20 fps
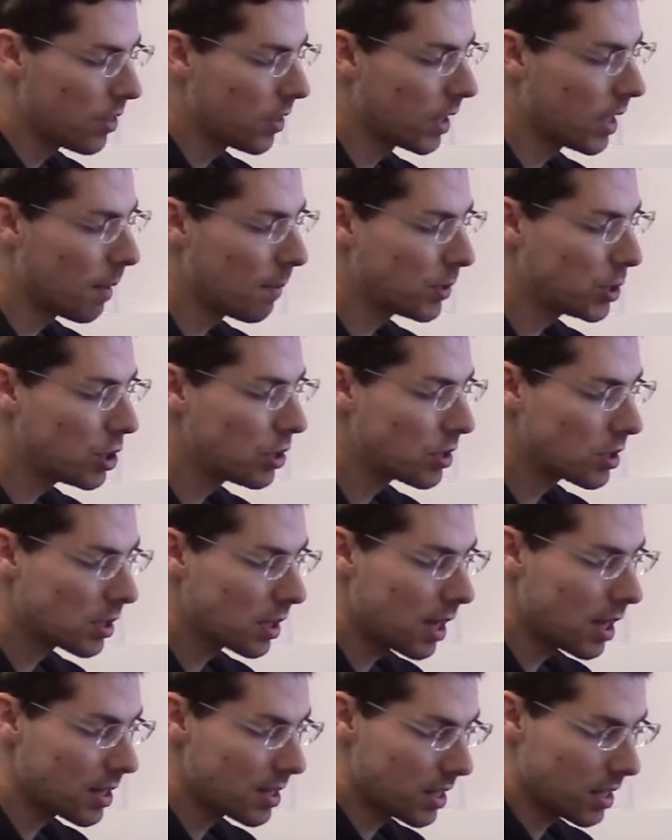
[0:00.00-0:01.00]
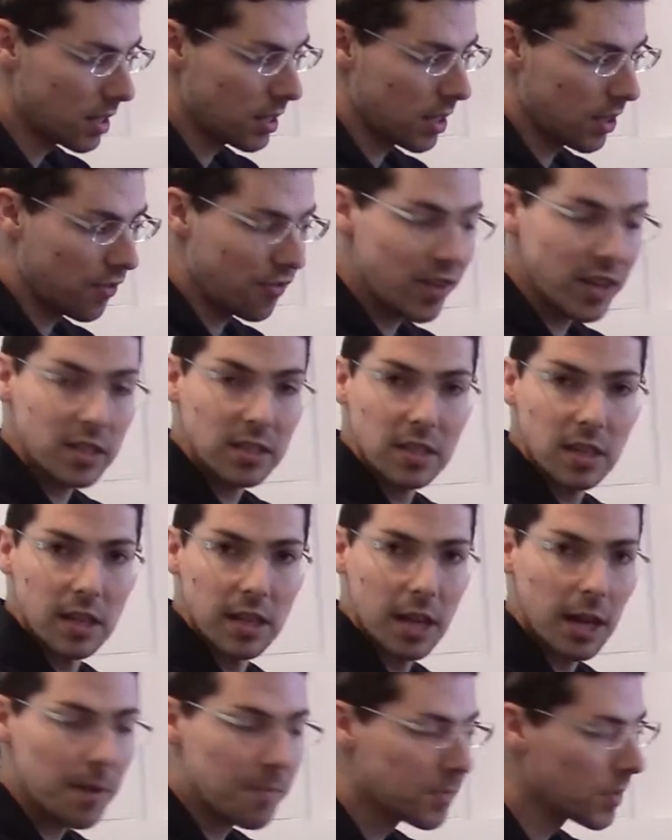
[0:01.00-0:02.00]
The cappuccino side is fixed in
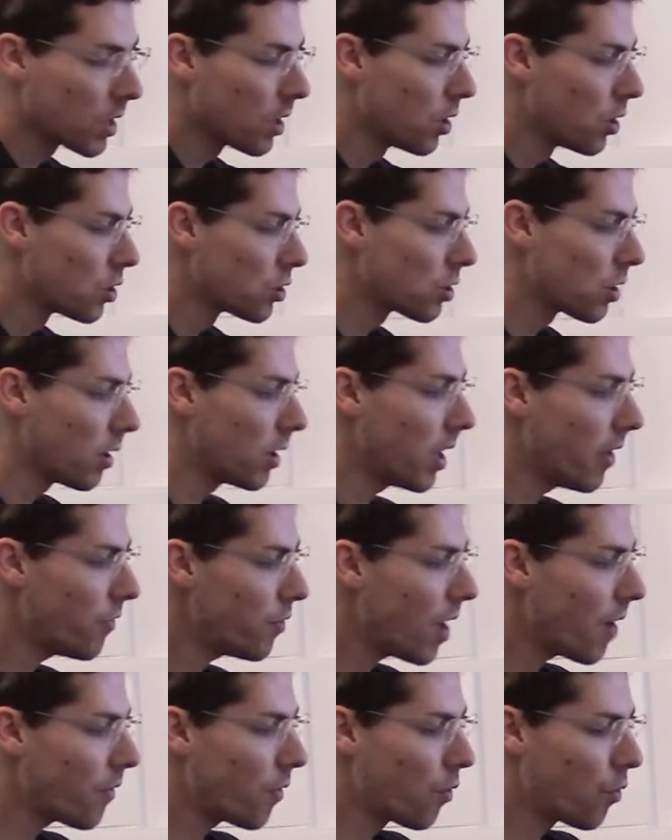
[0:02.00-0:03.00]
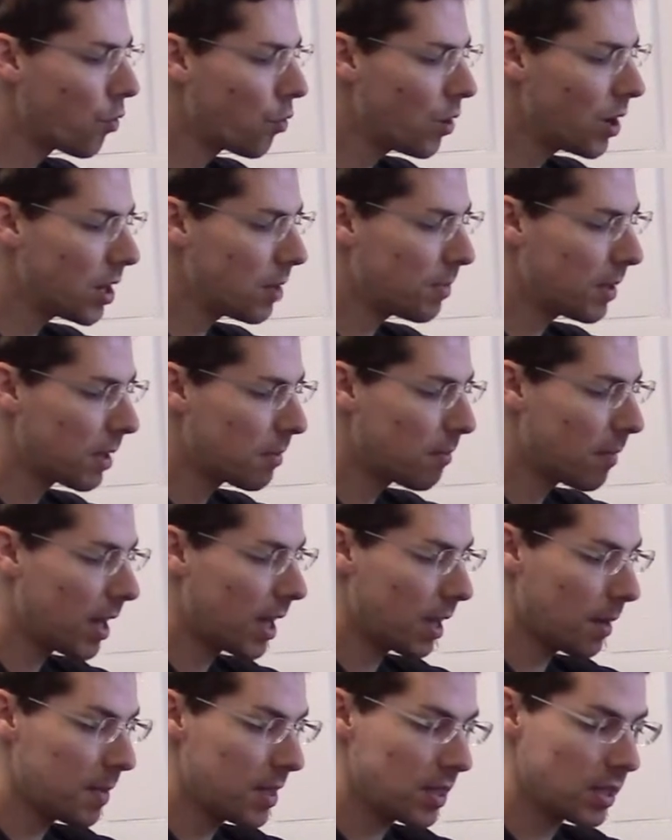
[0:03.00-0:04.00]
here, so if you have a really big
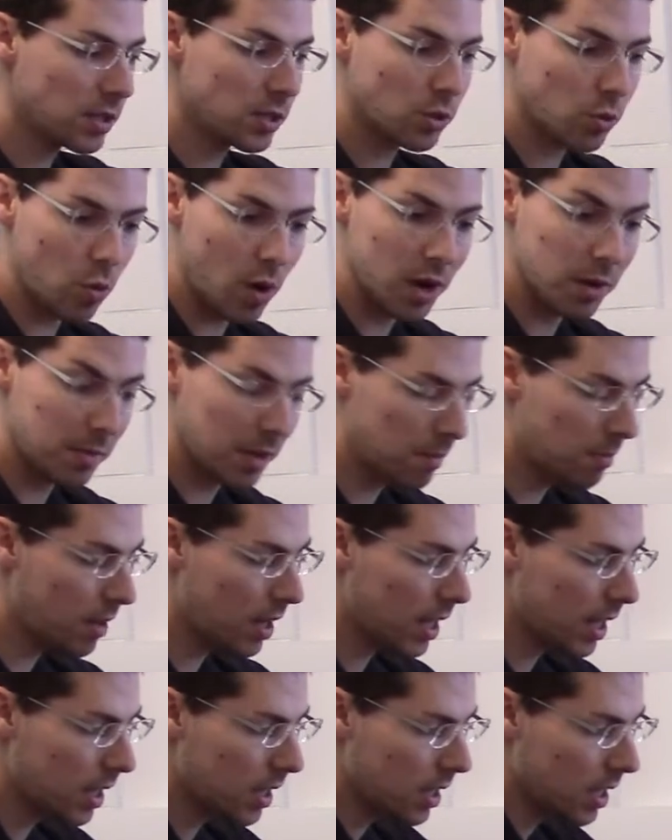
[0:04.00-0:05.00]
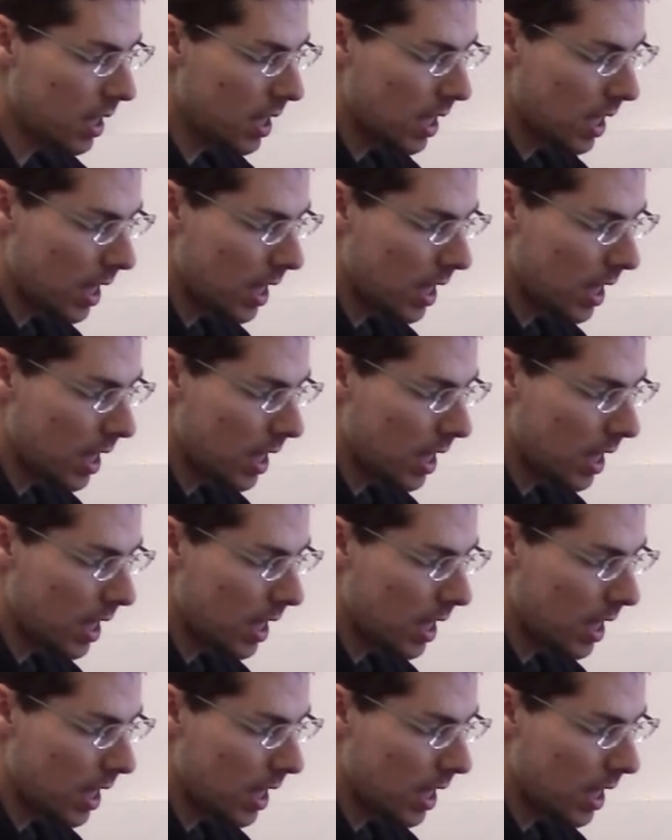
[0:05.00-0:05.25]
mug, I mean this is quite a big mug,